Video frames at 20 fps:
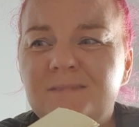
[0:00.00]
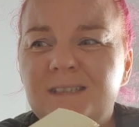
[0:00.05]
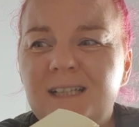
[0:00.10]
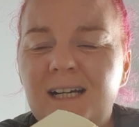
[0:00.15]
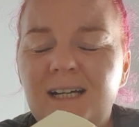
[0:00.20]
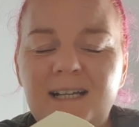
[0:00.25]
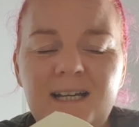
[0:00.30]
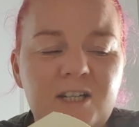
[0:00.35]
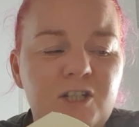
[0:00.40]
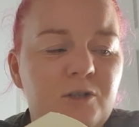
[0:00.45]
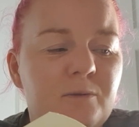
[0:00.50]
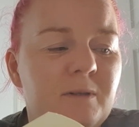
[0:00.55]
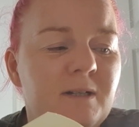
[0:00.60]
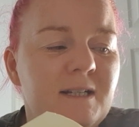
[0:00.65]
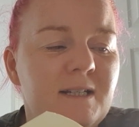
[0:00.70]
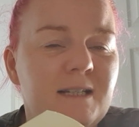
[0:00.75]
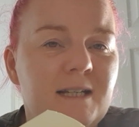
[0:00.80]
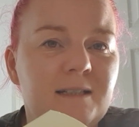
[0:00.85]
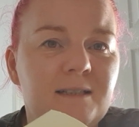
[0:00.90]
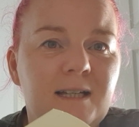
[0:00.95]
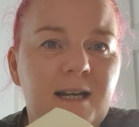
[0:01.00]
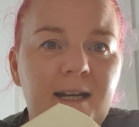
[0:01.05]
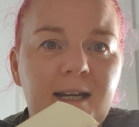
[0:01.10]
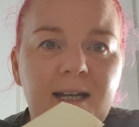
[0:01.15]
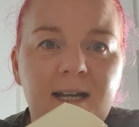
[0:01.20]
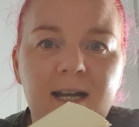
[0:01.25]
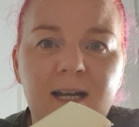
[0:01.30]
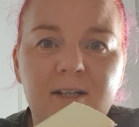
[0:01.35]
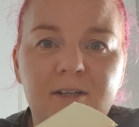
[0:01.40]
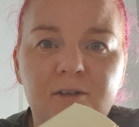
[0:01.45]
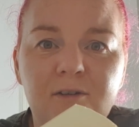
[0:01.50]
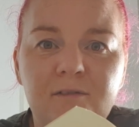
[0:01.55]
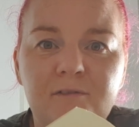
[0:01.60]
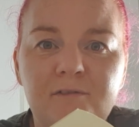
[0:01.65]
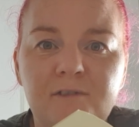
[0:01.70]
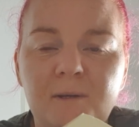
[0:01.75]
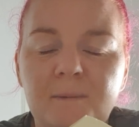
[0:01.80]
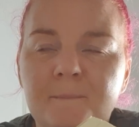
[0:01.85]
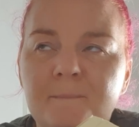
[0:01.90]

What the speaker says: I guess you want to say, like, kind of